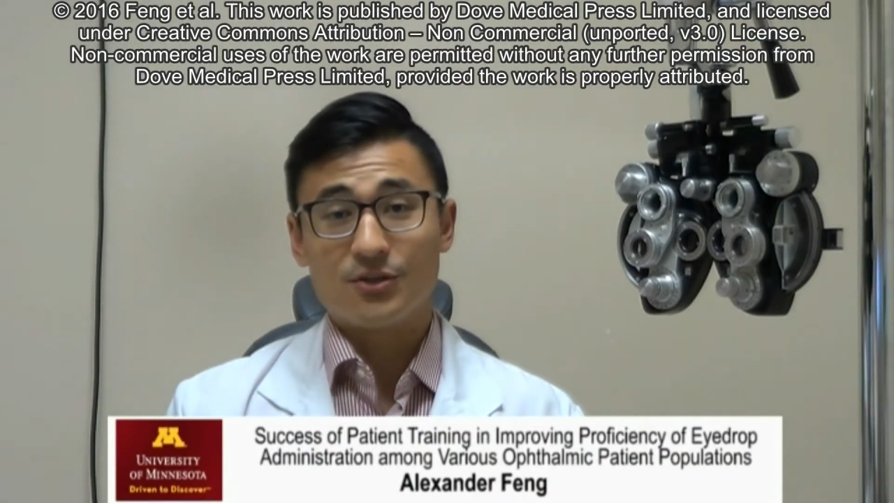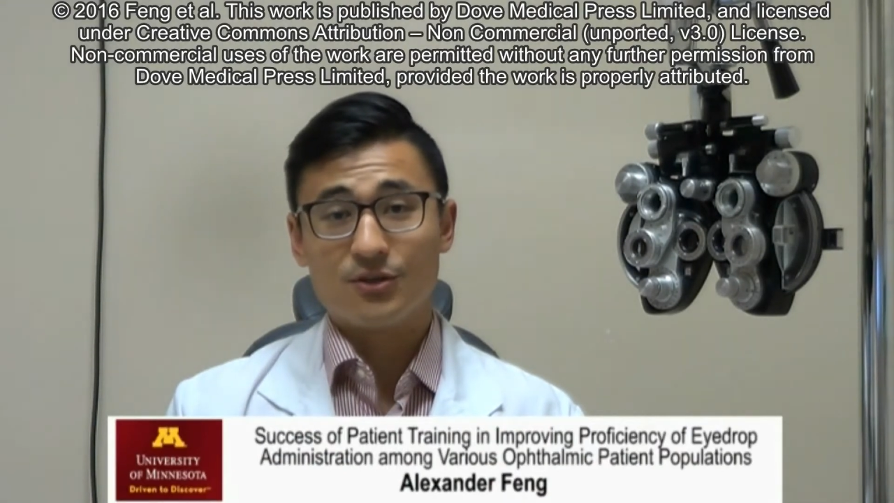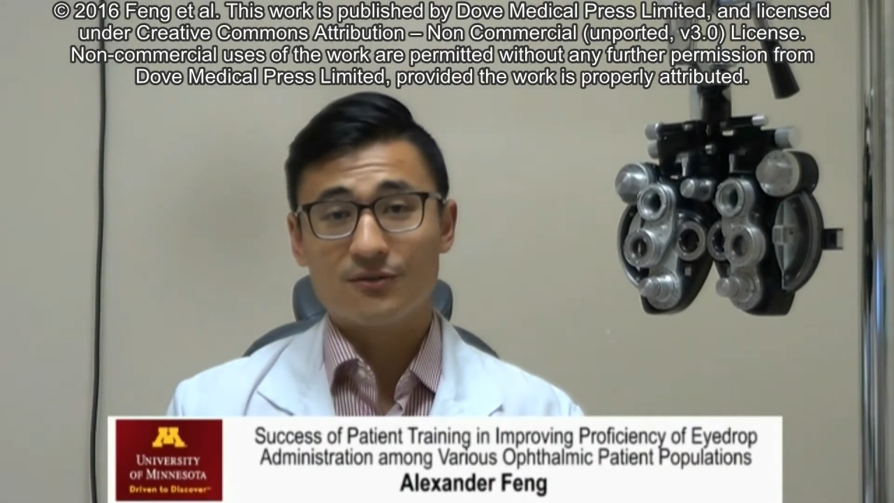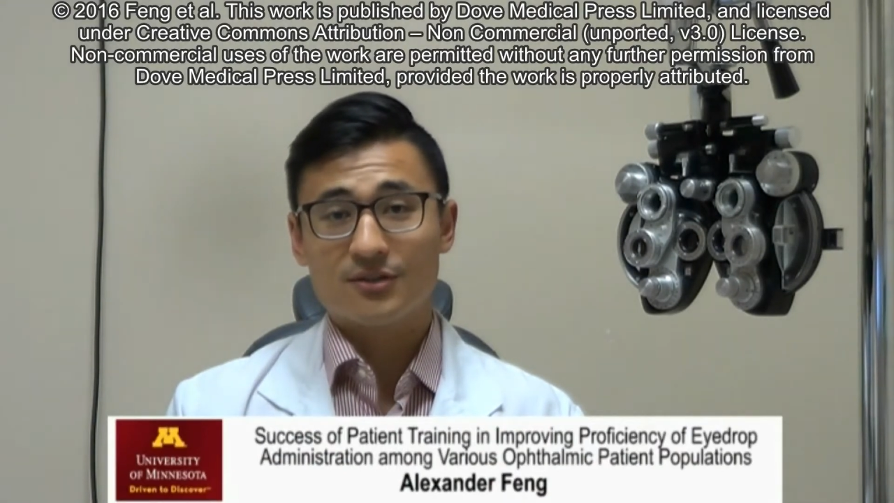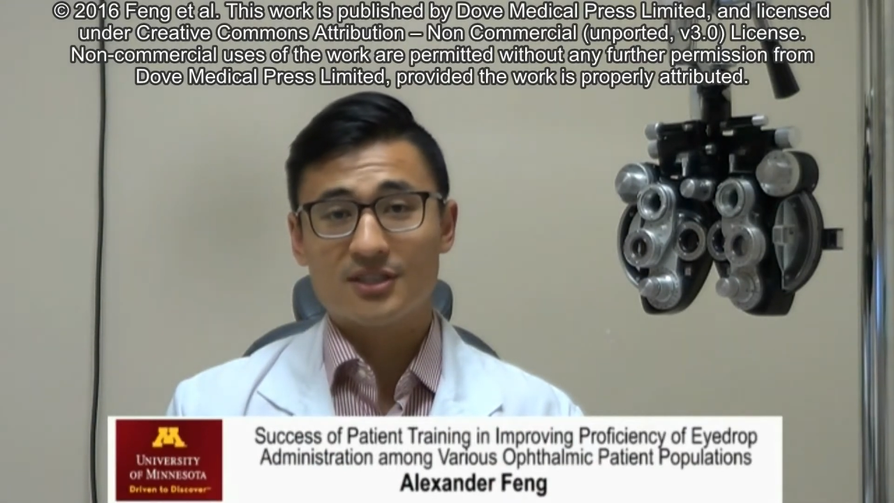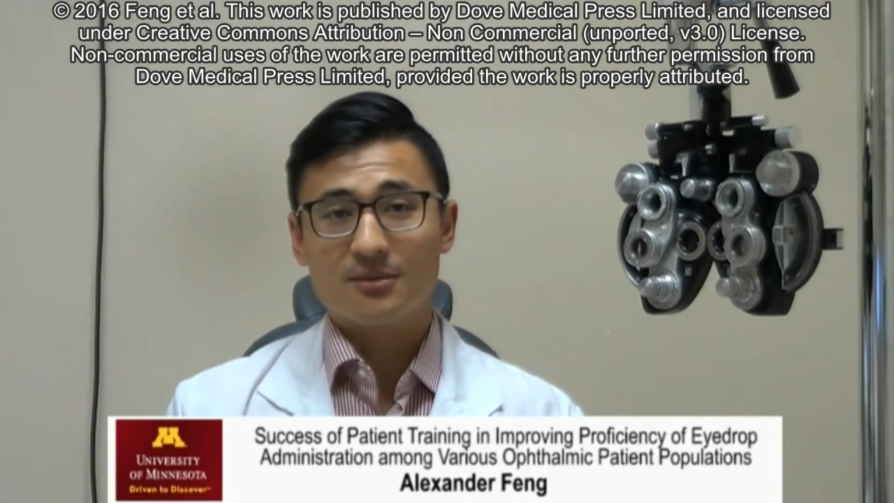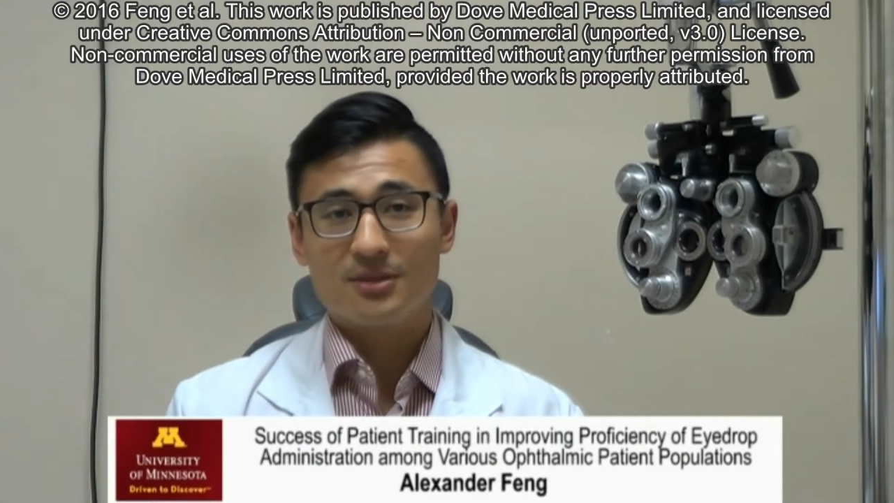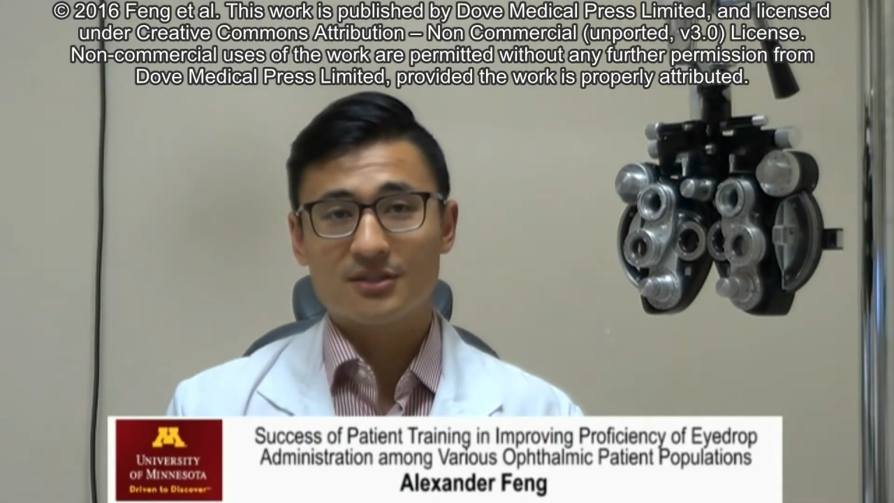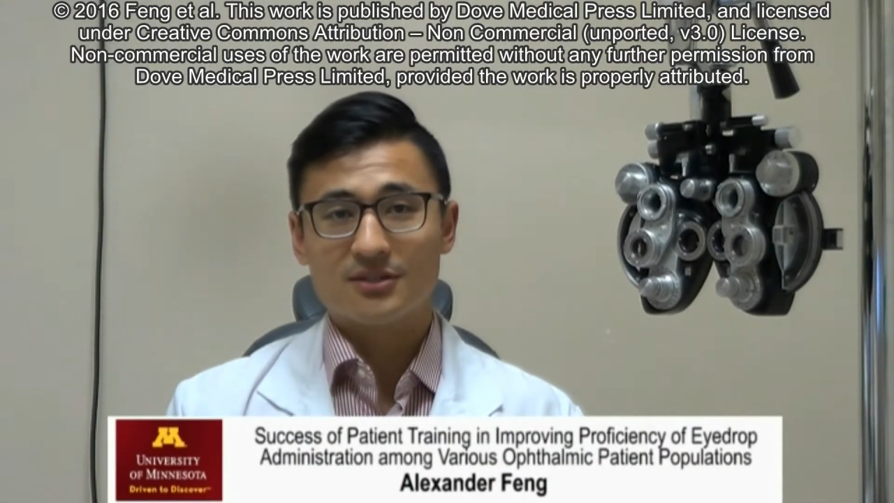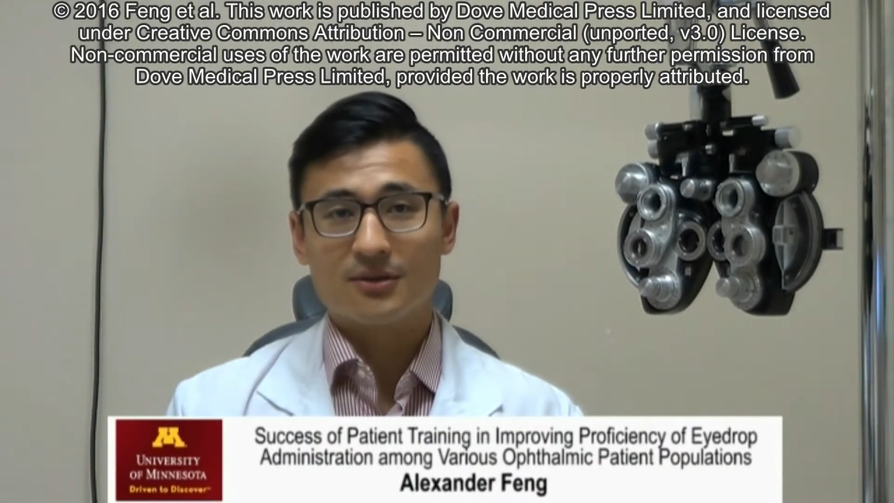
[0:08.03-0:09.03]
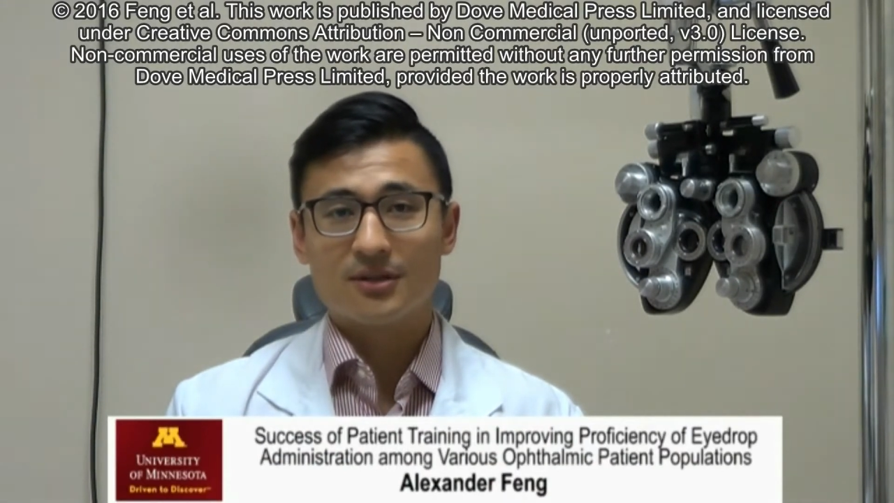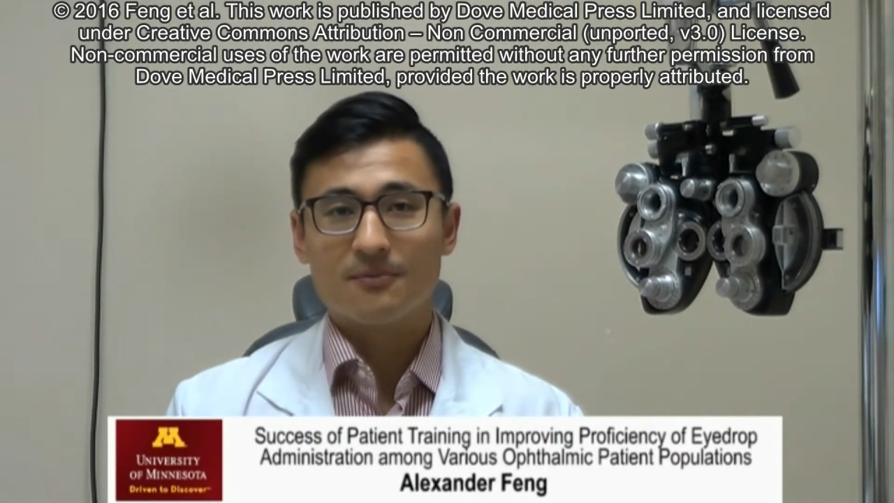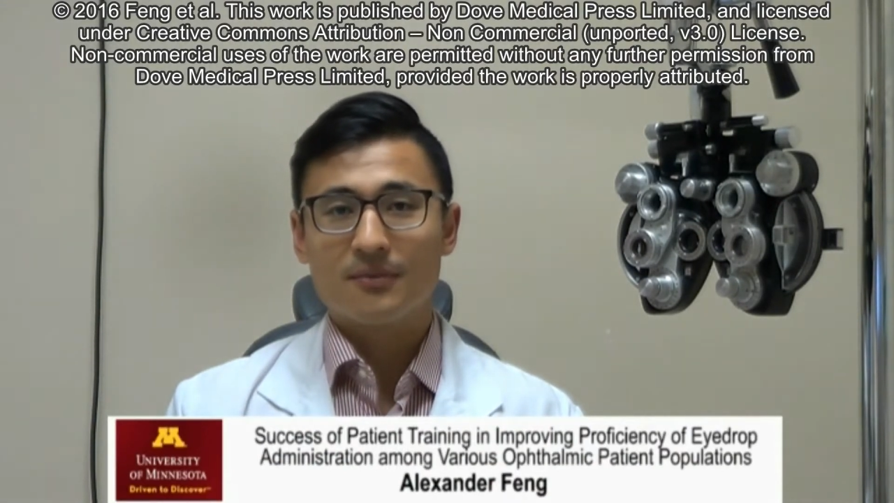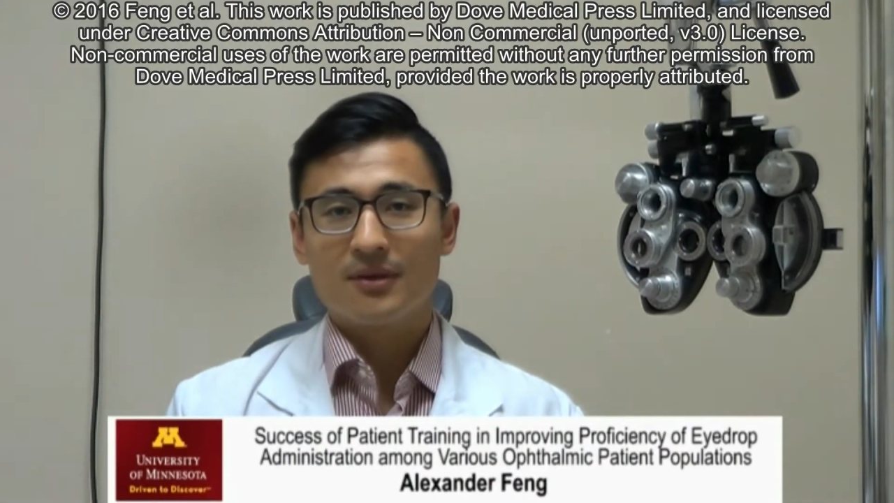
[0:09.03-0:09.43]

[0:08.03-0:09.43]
University of Minnesota,